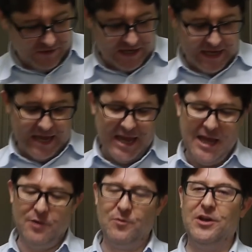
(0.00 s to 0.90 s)
Okay,
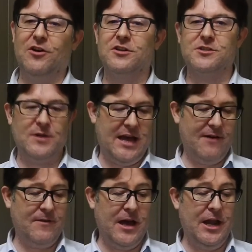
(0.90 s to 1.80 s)
and we also
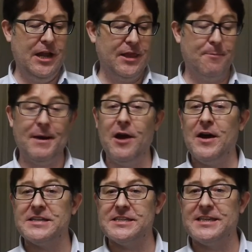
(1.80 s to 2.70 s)
have another
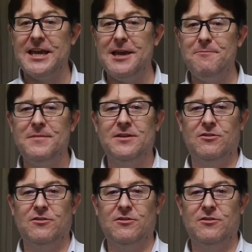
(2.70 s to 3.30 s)
biohazard game,